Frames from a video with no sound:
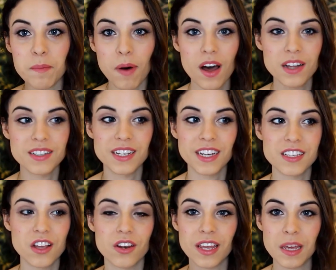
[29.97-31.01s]
bought tickets
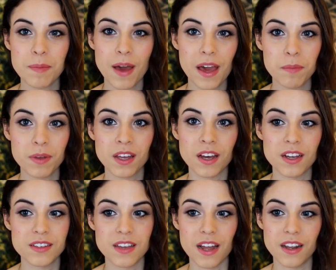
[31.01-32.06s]
on eBay
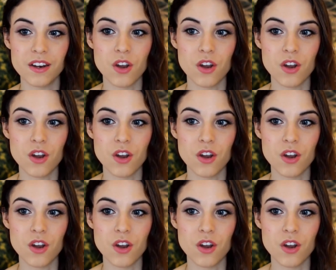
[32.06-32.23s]
because I didn't